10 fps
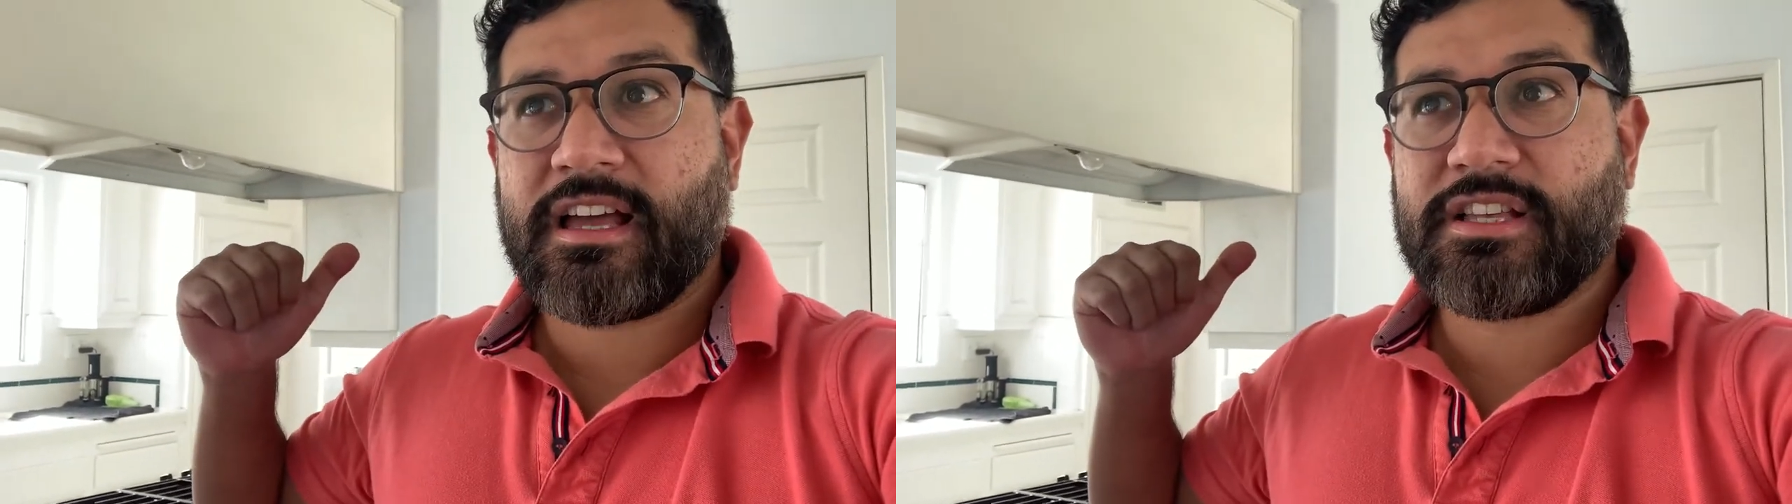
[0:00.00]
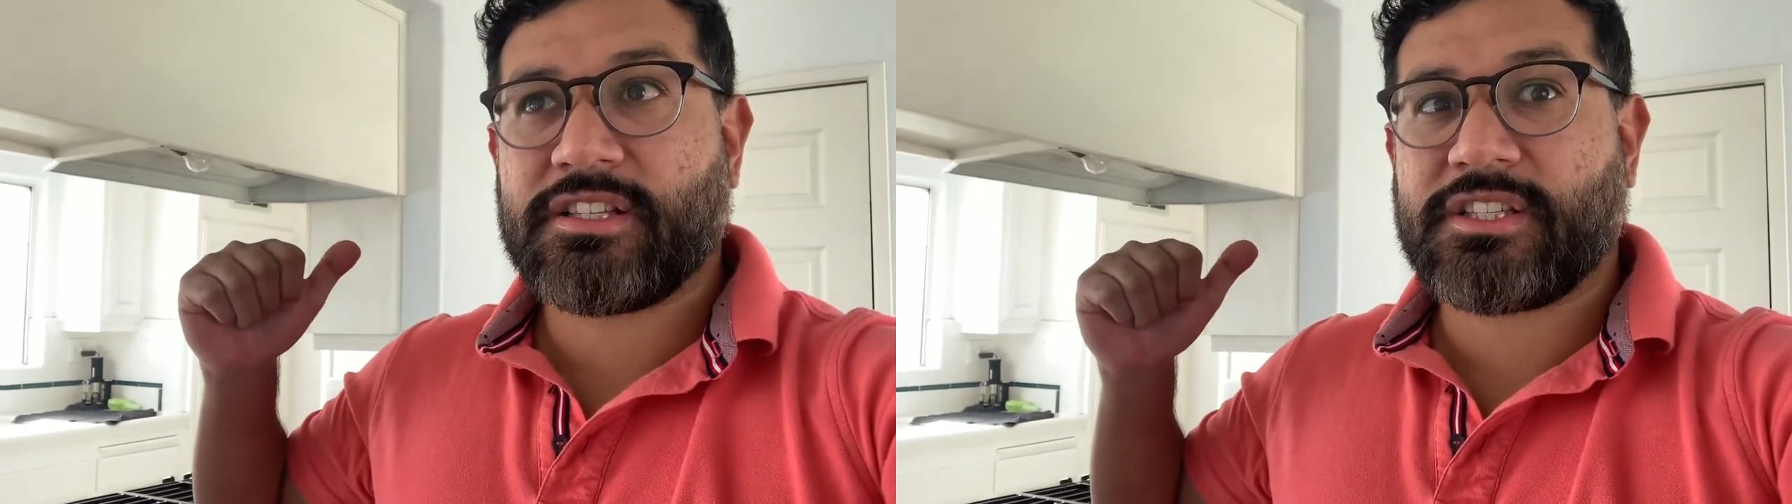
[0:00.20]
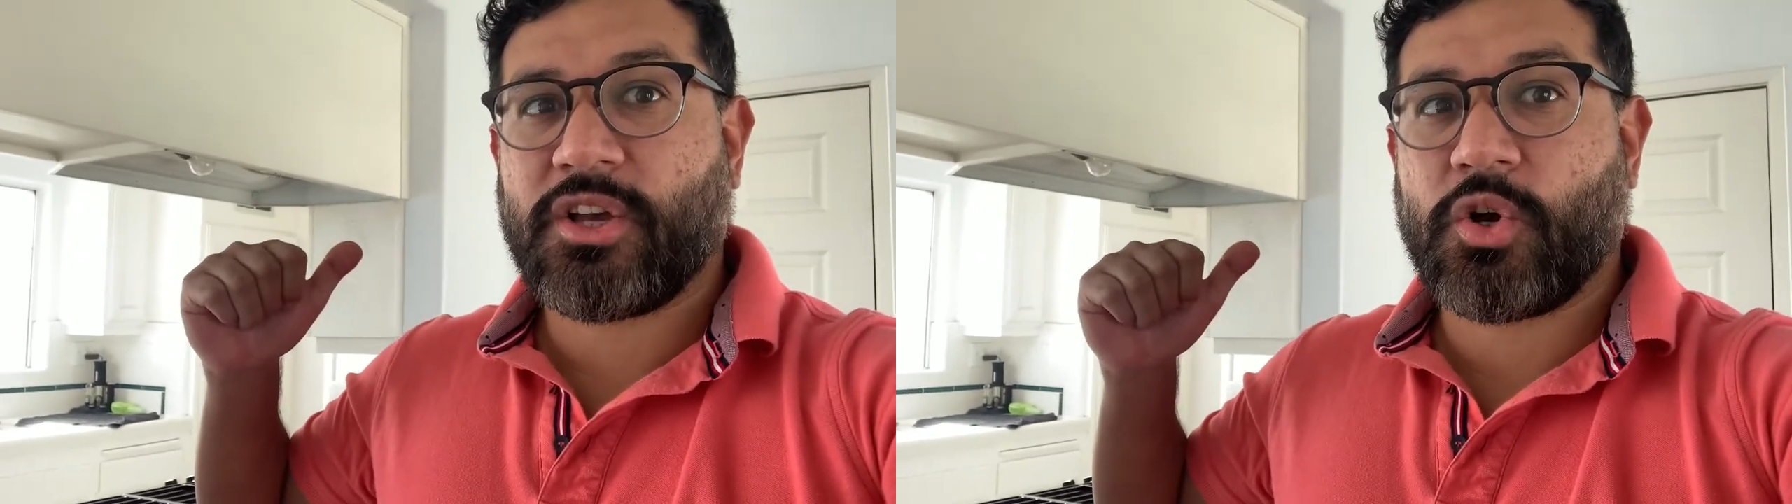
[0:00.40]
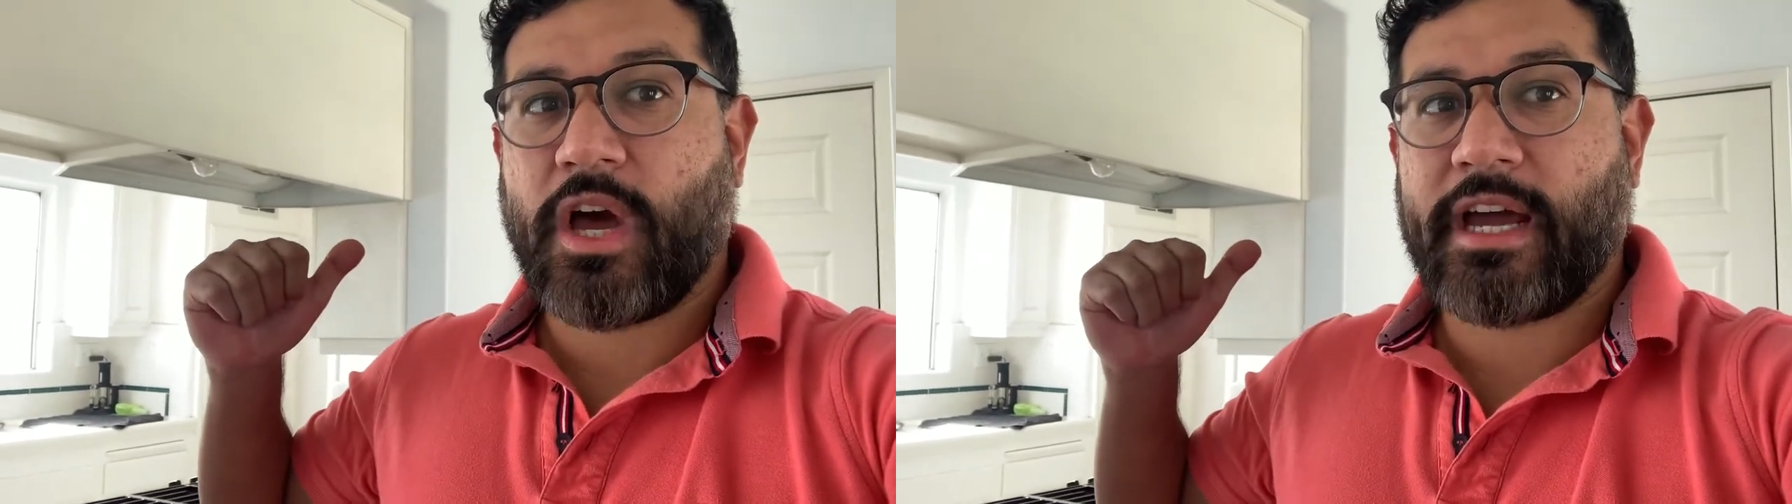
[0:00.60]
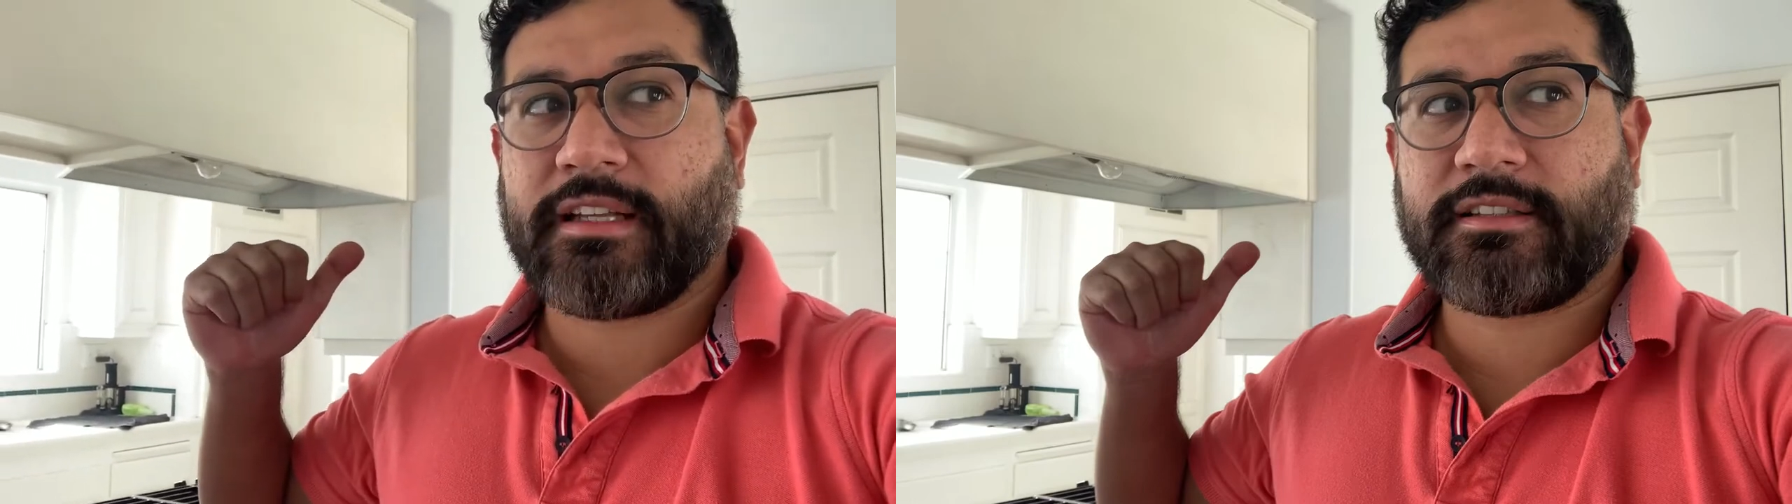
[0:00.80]
So
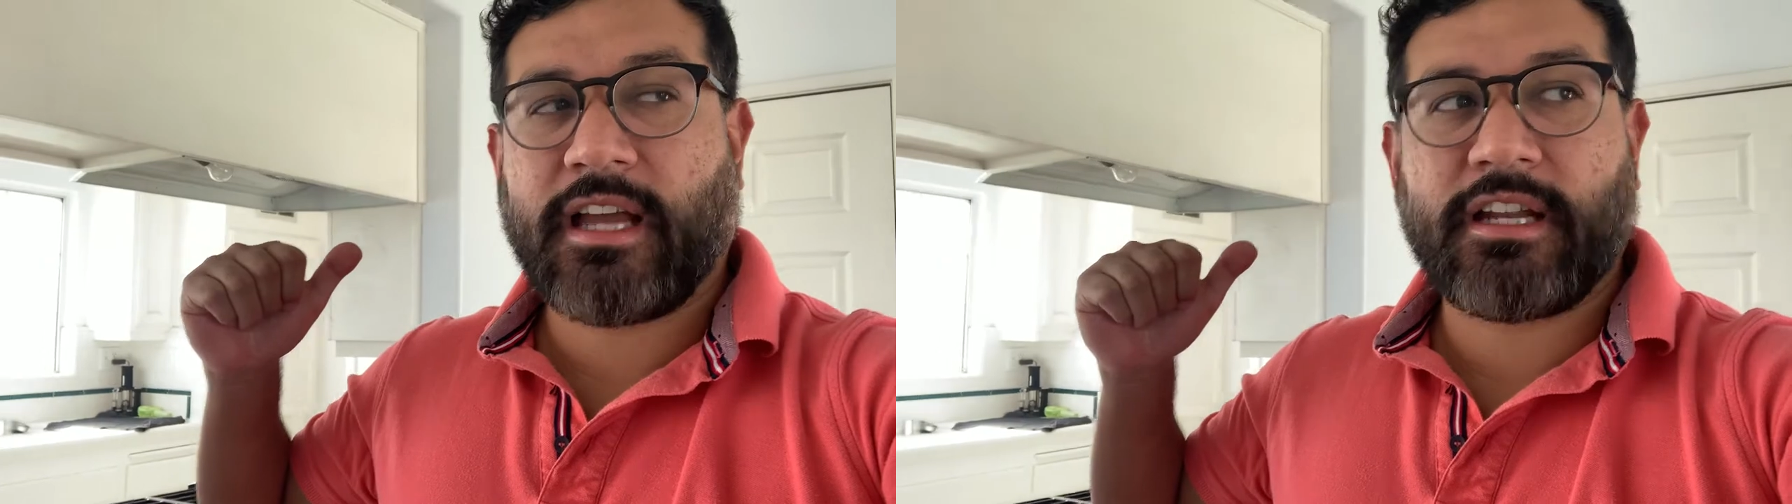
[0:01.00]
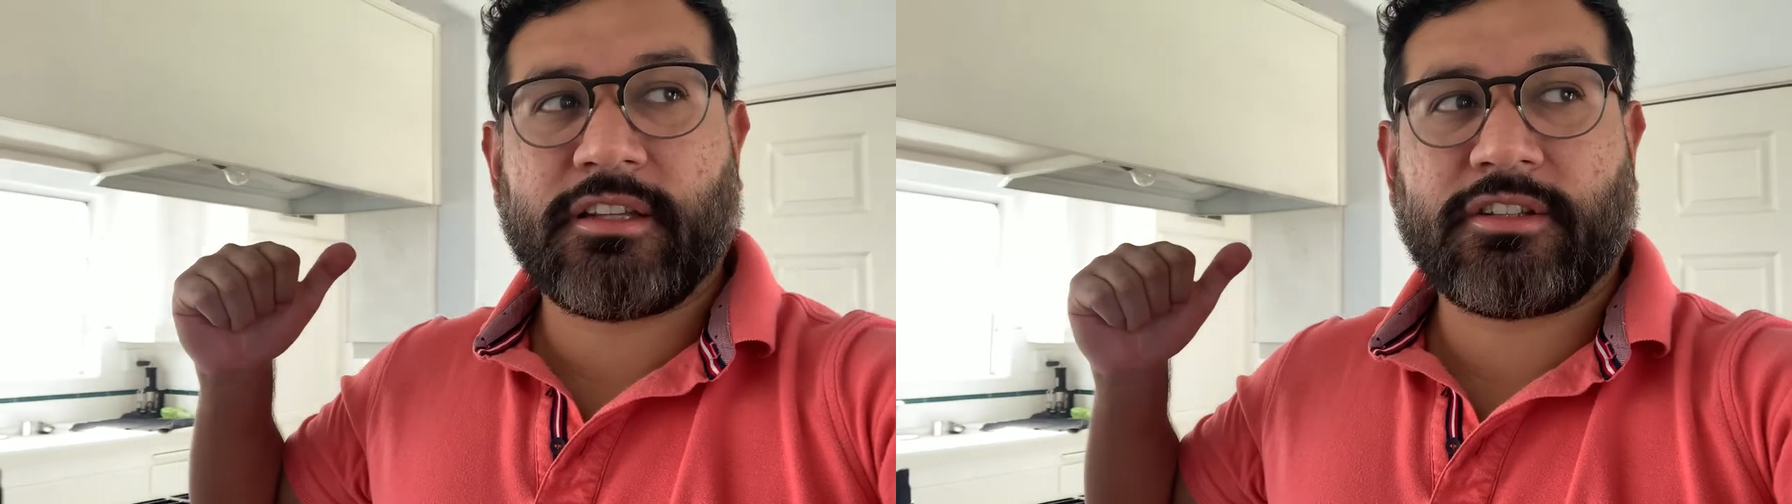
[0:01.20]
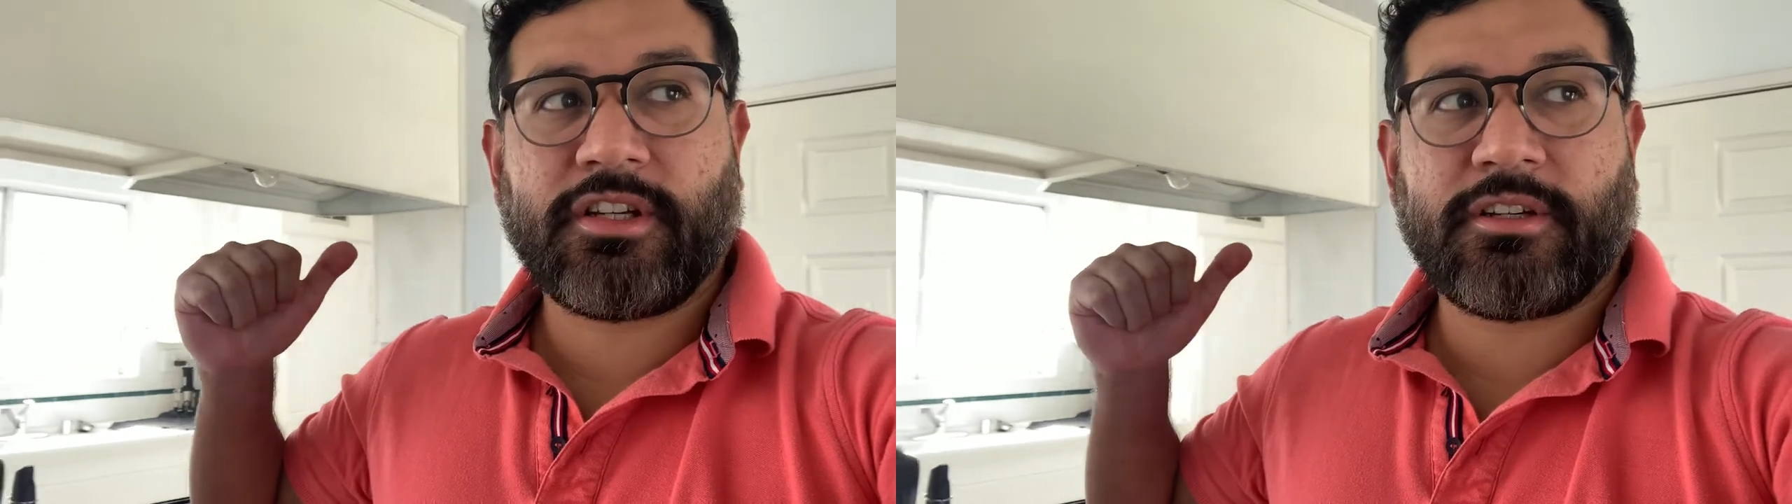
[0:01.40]
I kind of turn